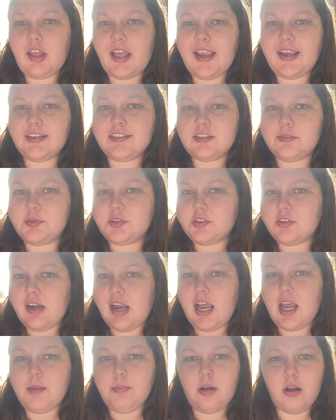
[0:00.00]
like,
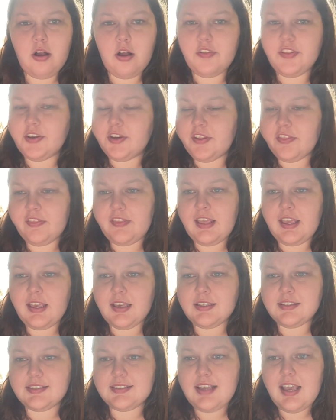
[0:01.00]
subscribe, all the good
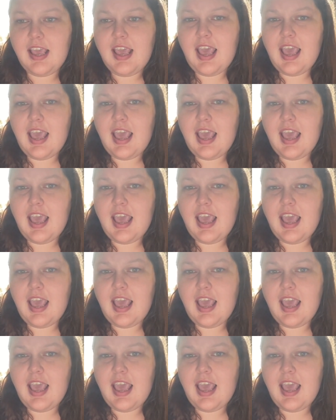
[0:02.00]
things.